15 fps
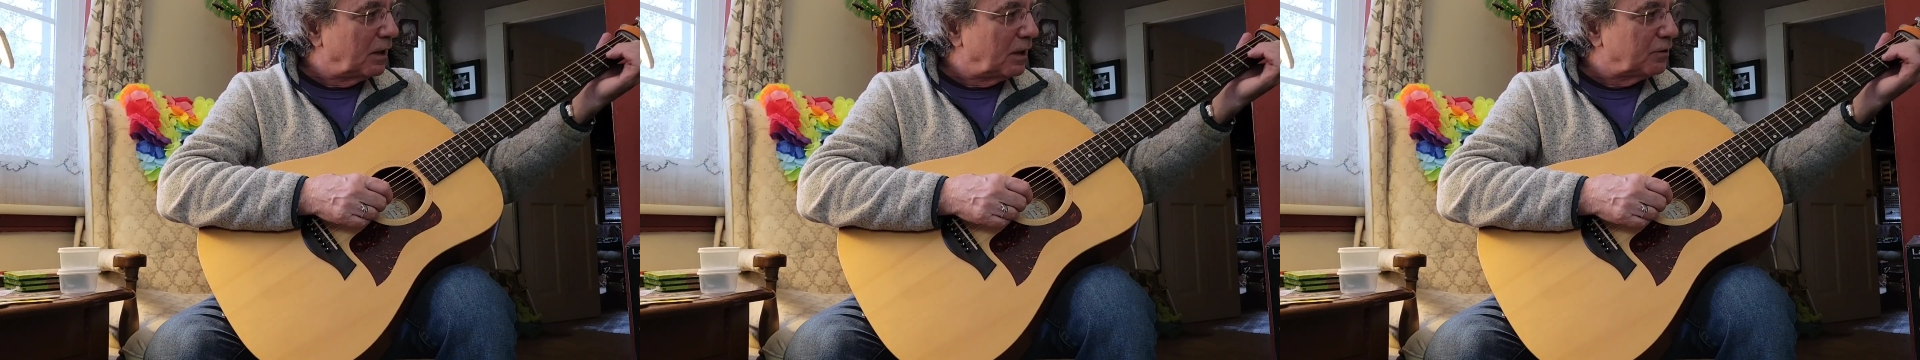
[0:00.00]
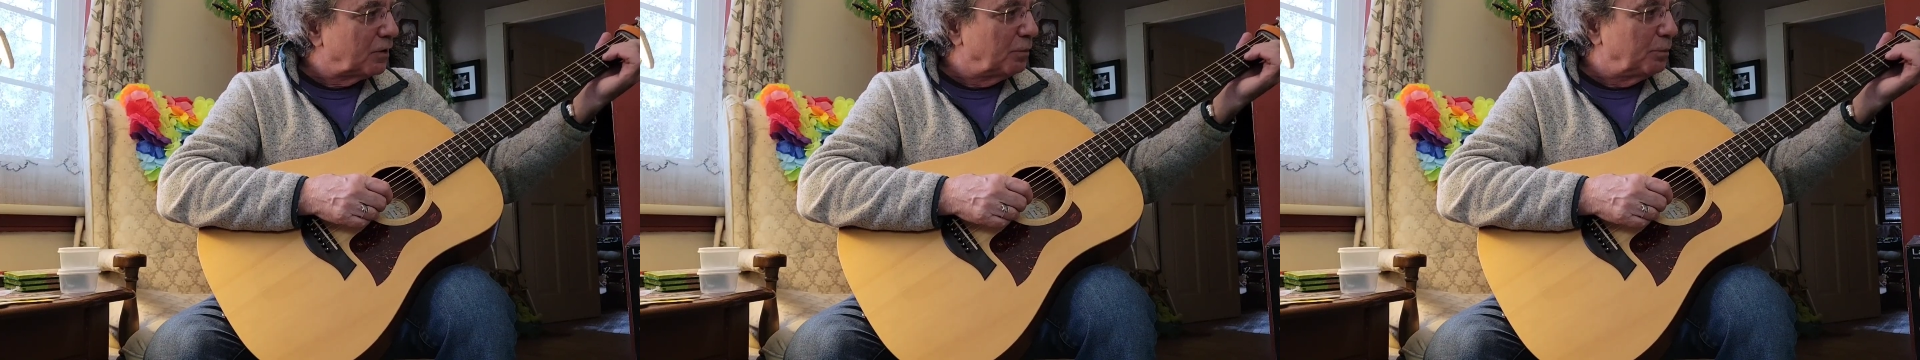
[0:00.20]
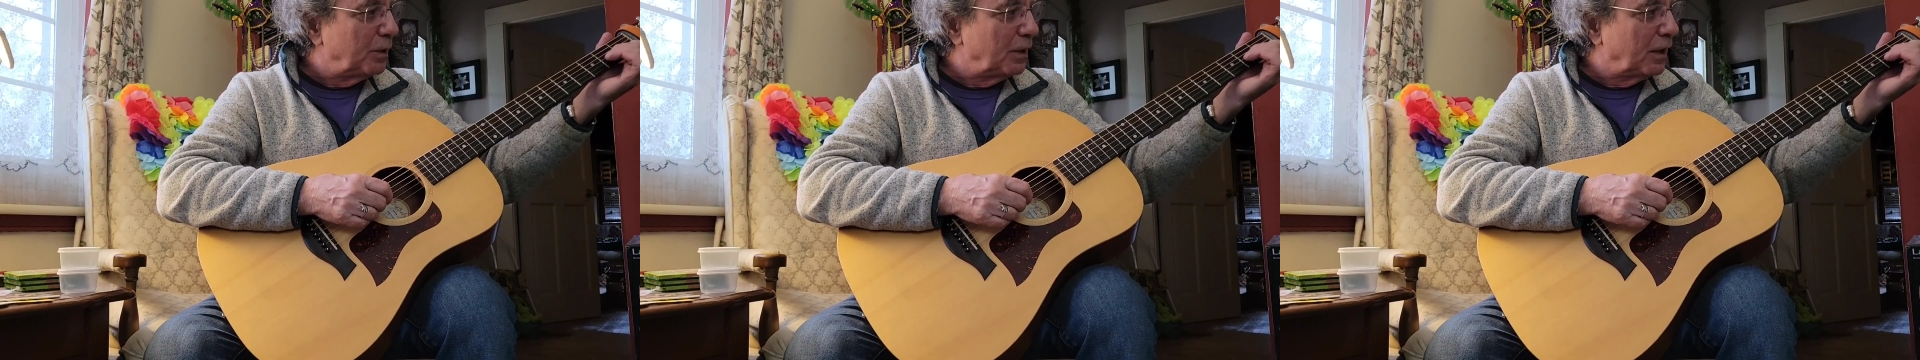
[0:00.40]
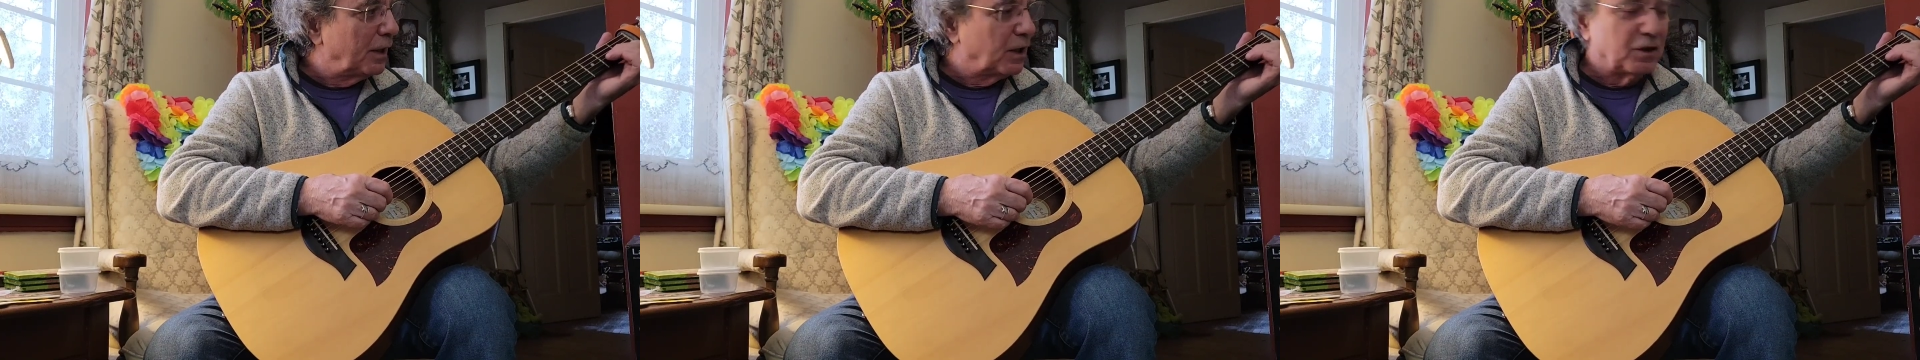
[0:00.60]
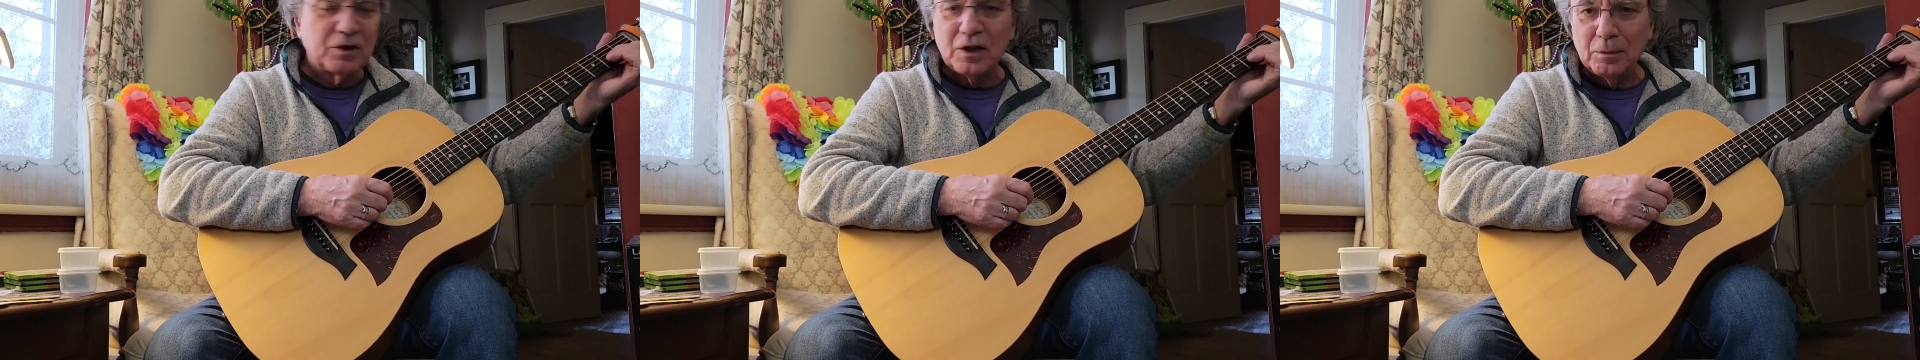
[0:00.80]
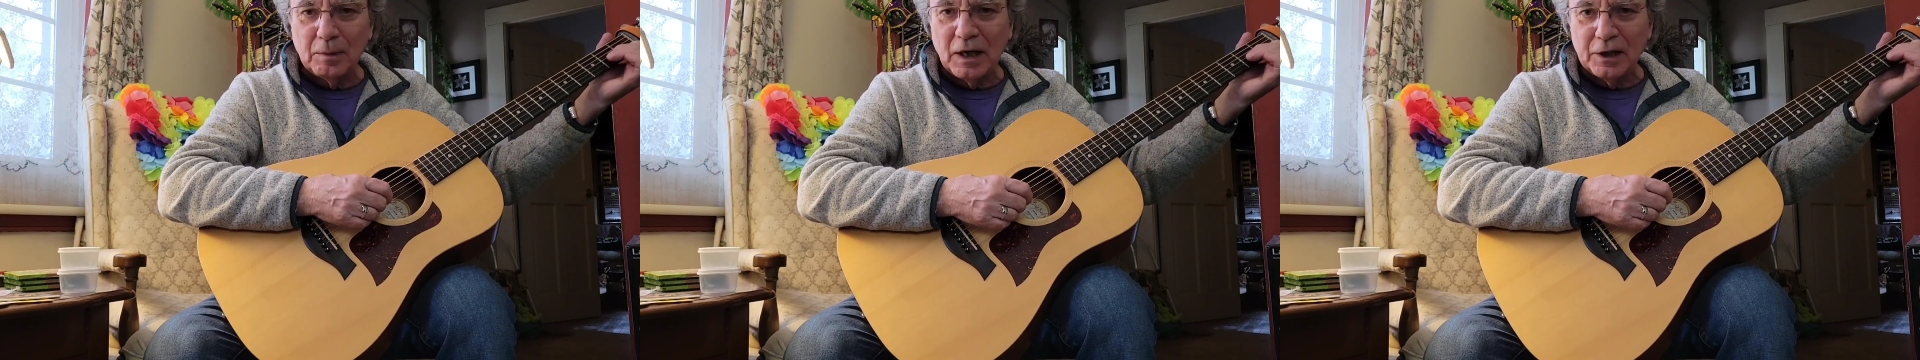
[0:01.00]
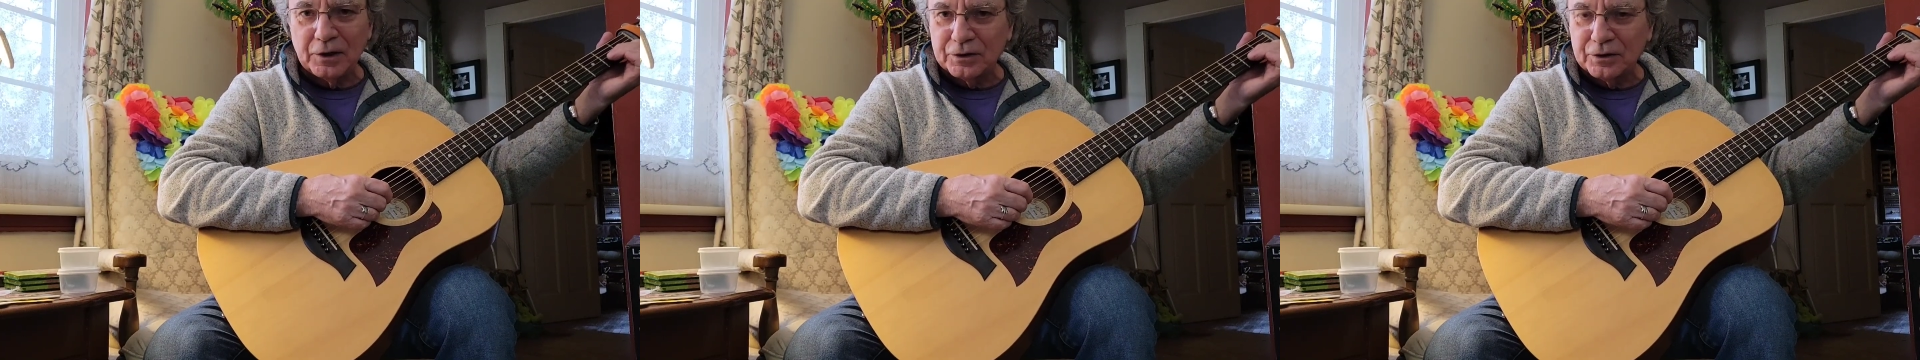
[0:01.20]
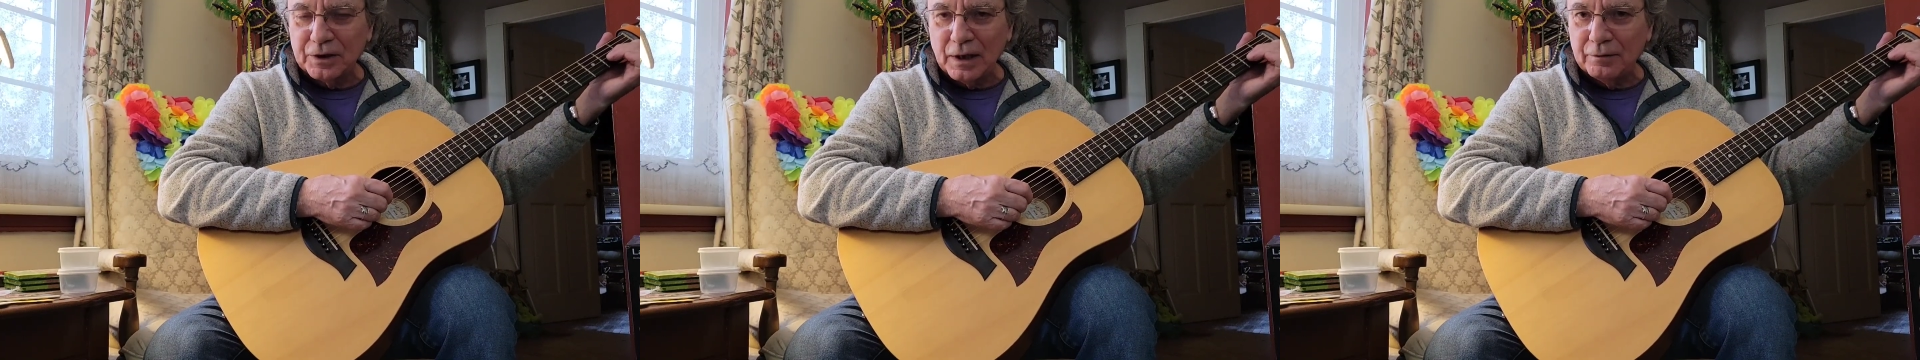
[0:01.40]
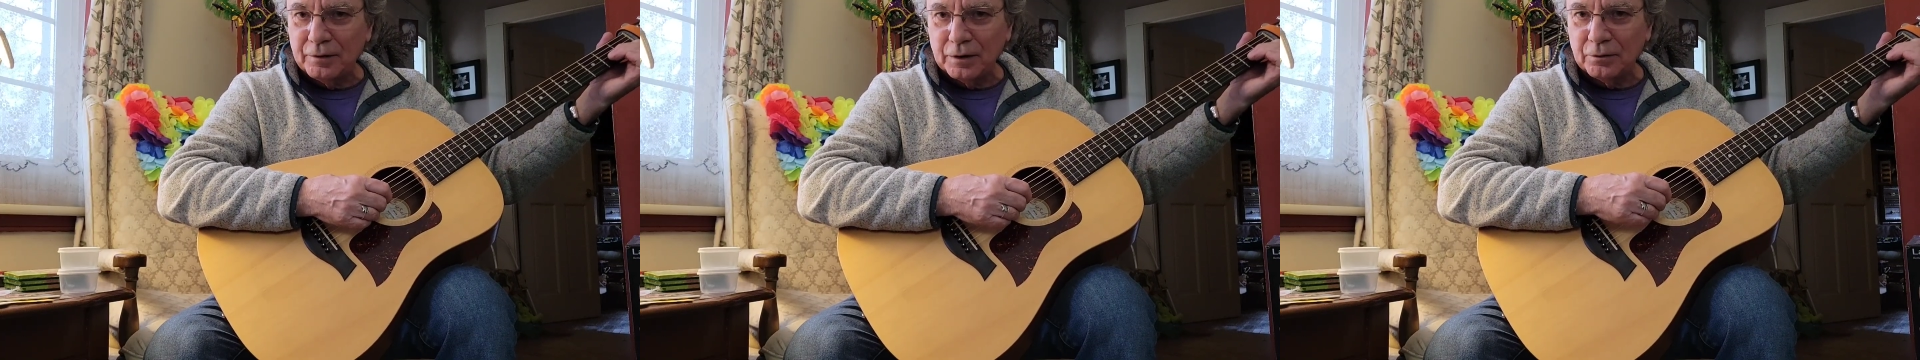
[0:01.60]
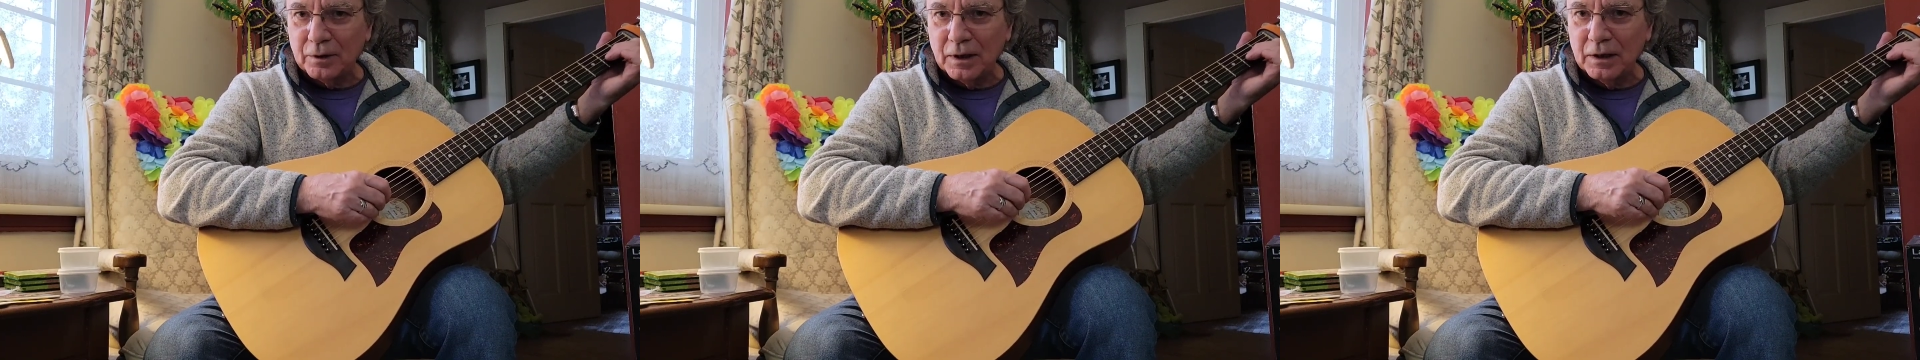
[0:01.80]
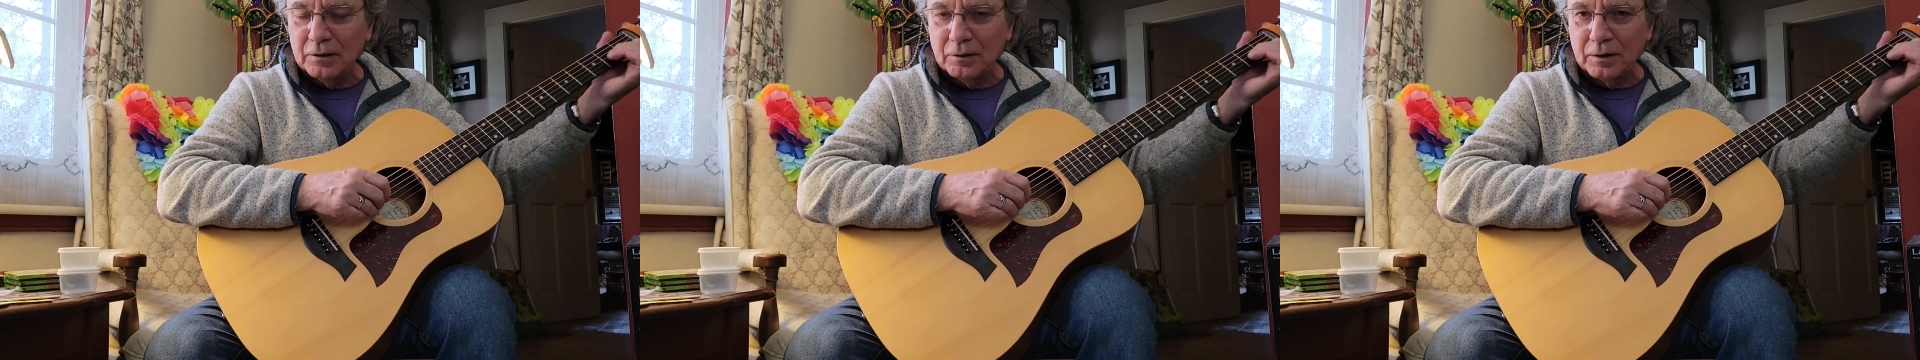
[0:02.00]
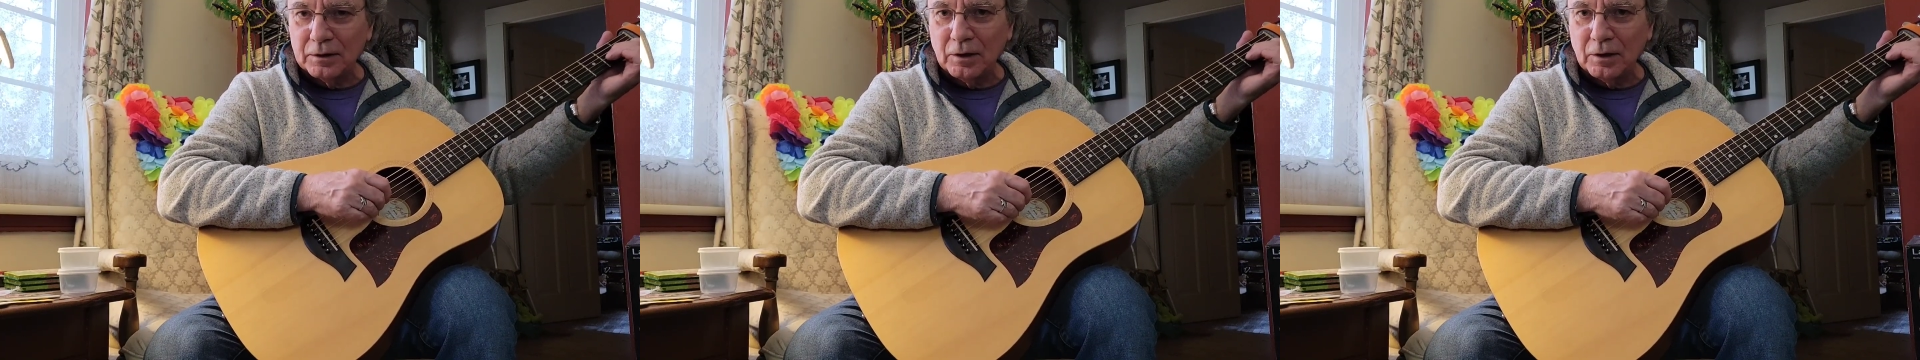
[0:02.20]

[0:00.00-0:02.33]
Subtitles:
guess it'd be like a D minor 7, right?